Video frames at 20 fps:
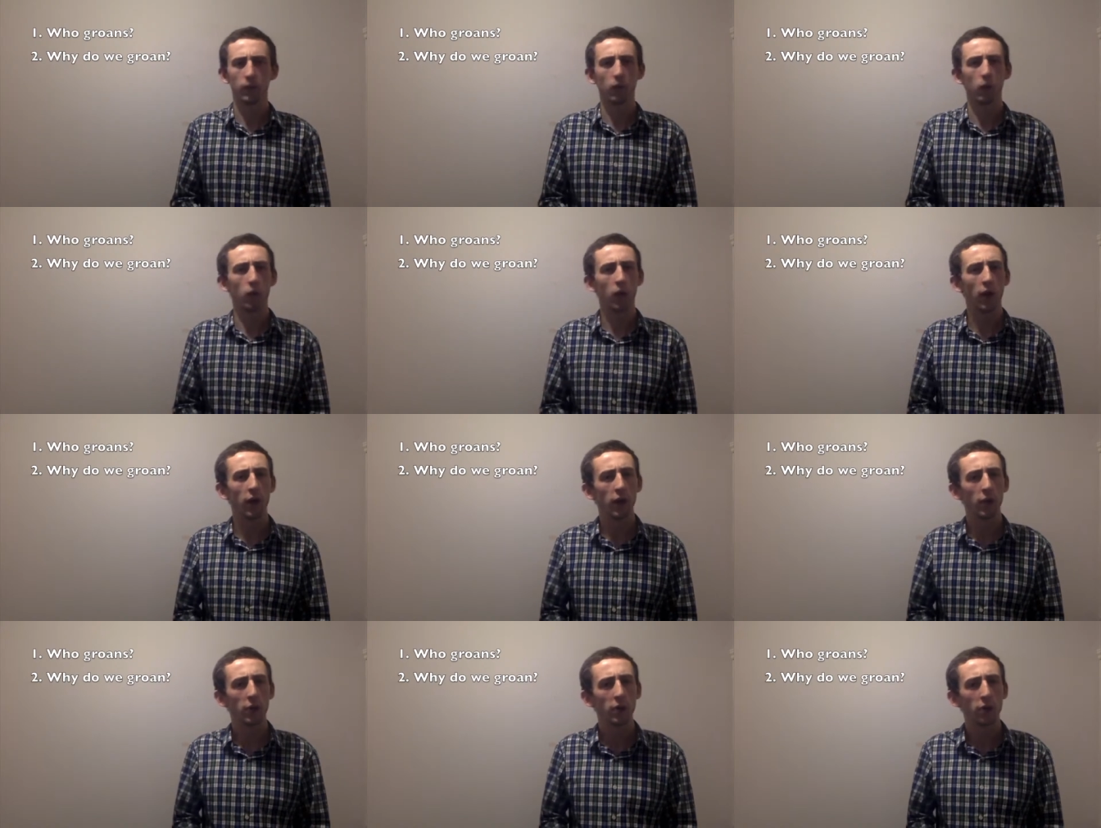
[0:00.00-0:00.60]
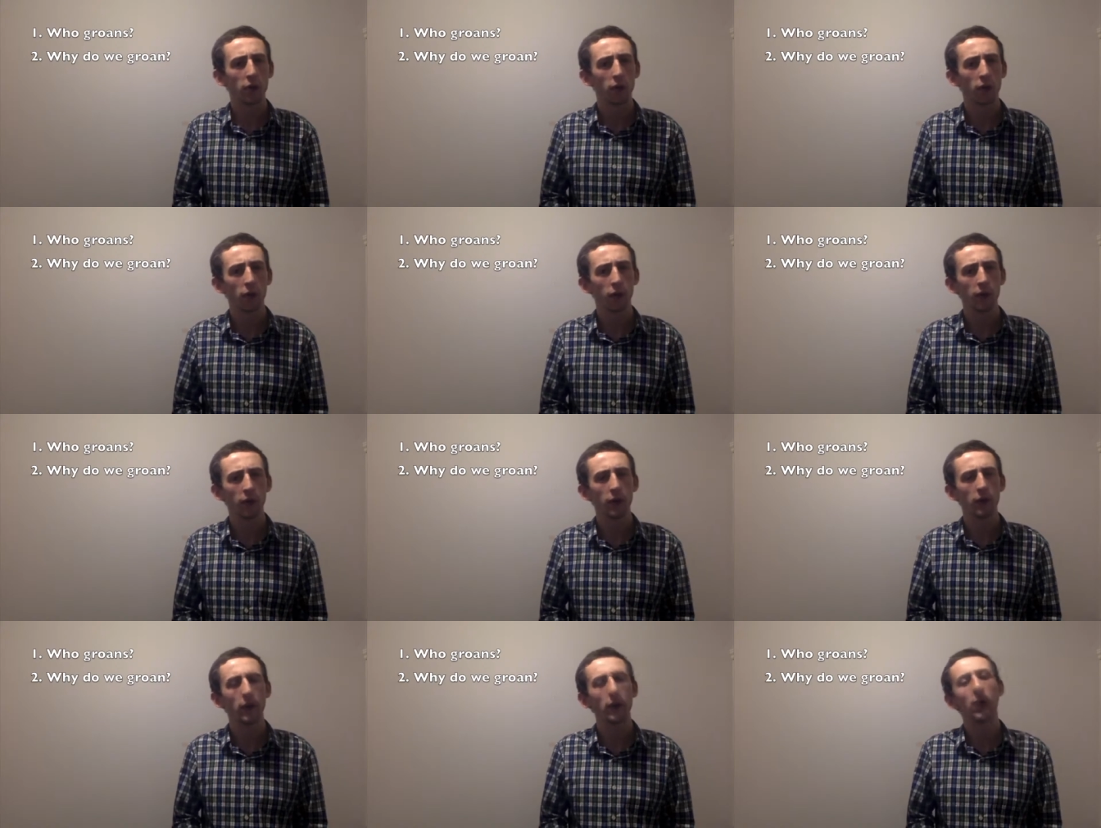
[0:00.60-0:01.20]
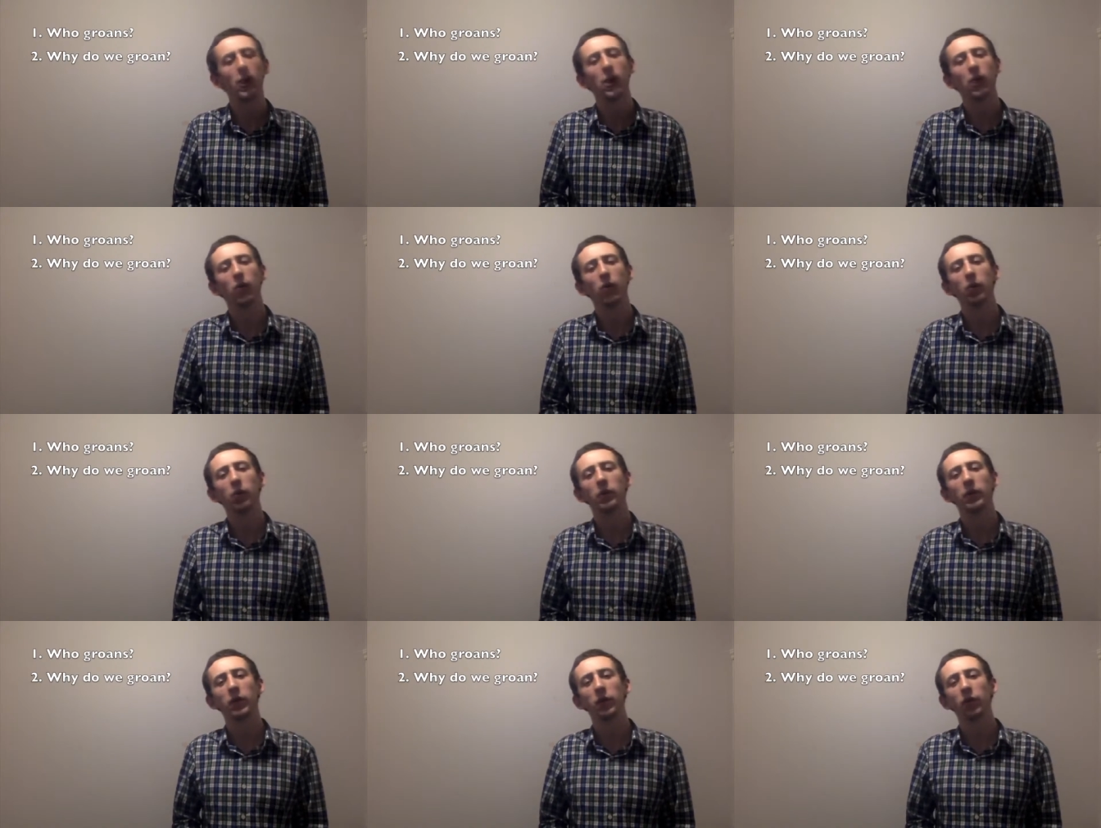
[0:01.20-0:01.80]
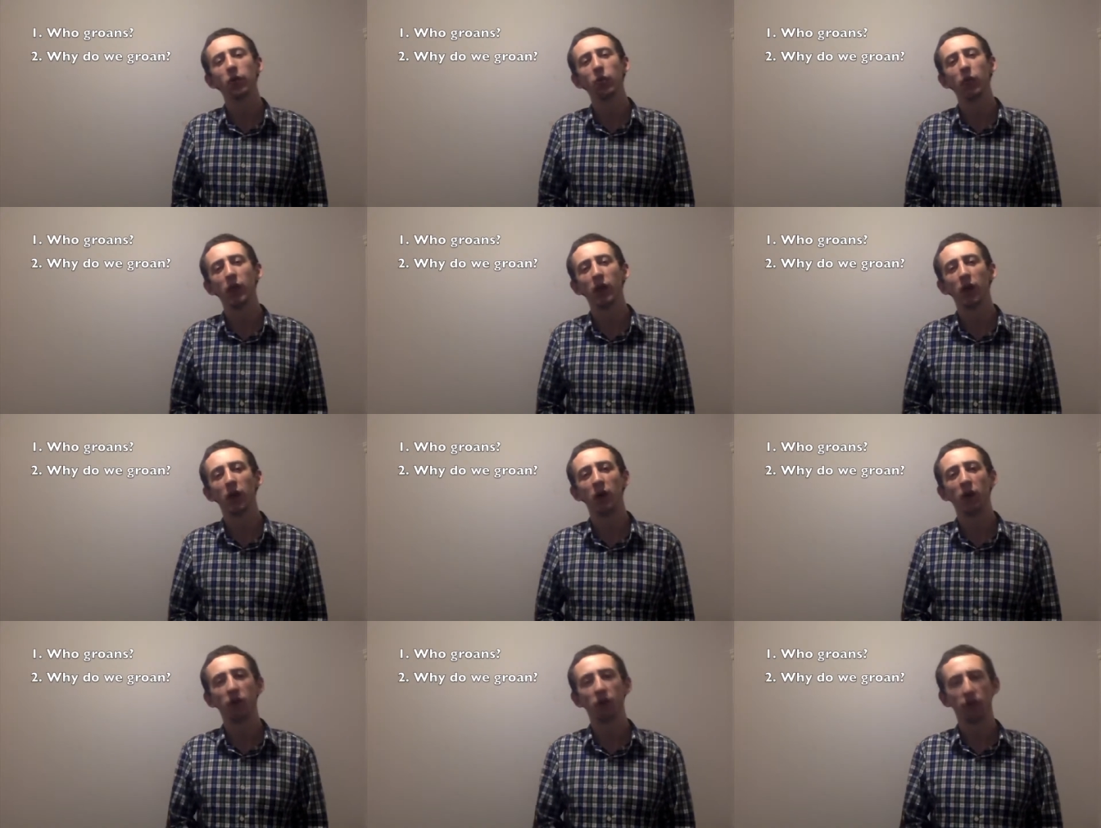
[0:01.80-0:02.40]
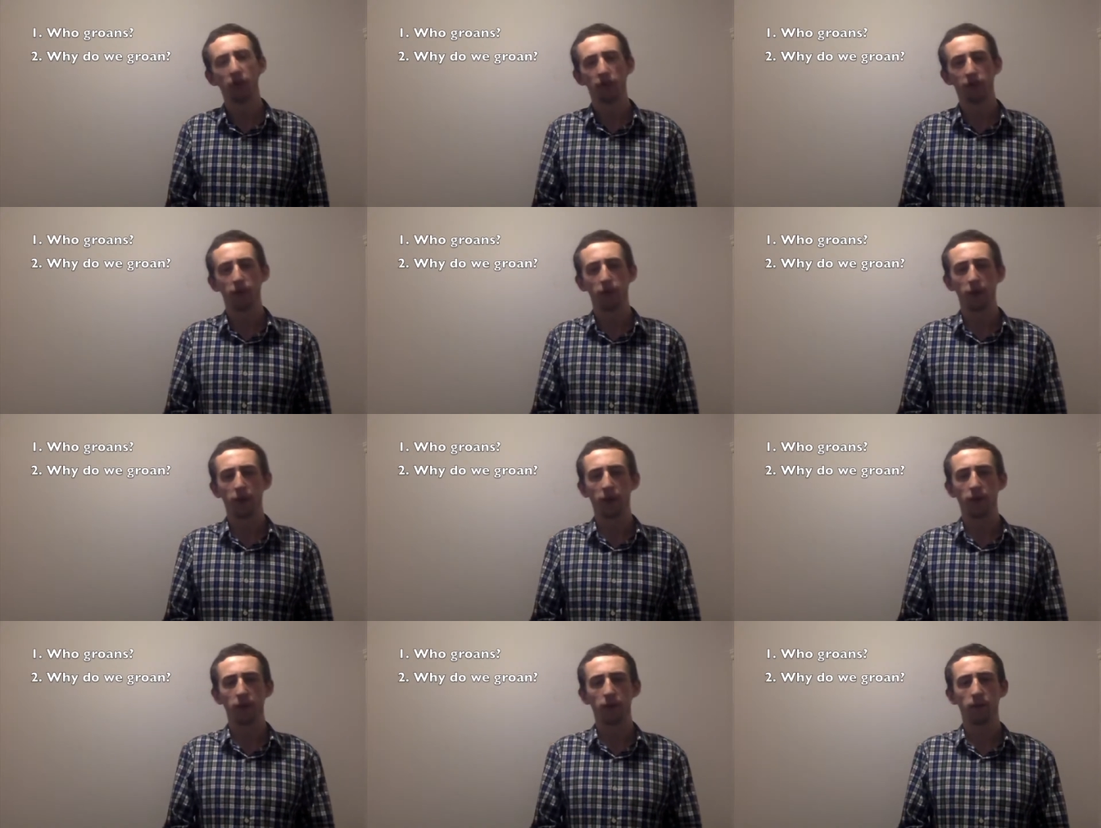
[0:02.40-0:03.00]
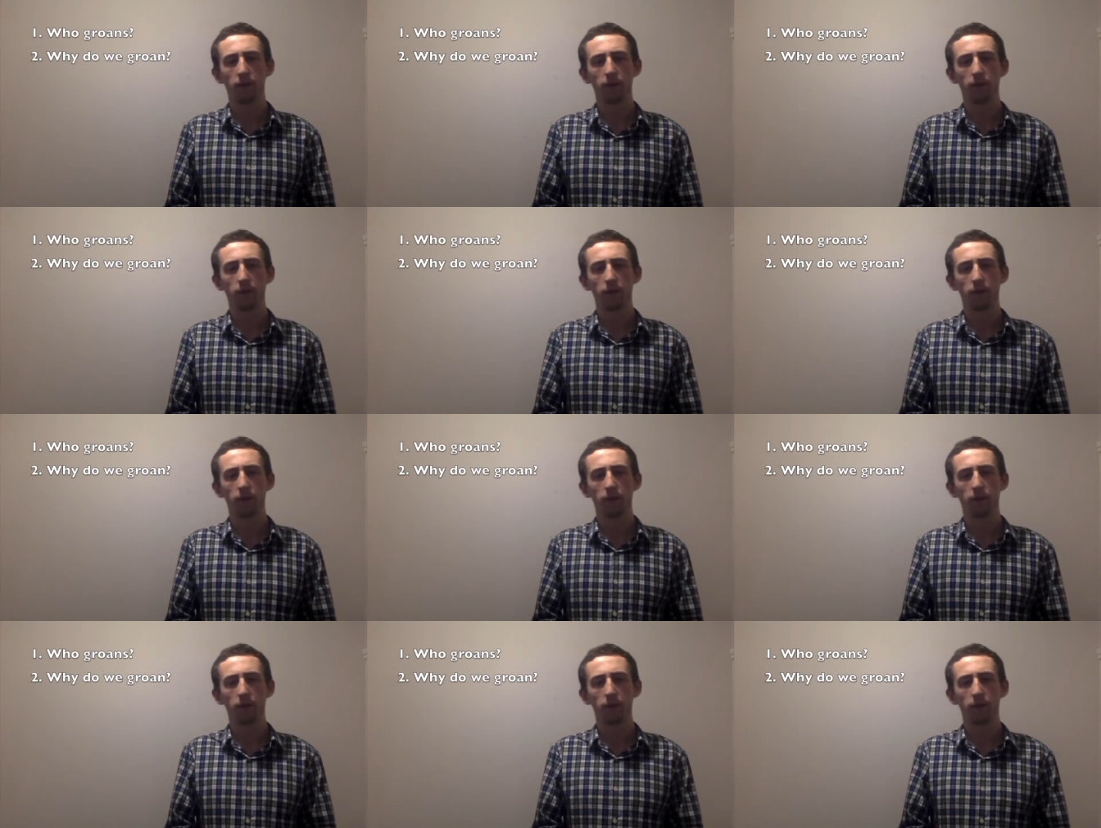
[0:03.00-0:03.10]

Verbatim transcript: Why are we groaning? Well, because we are suffering.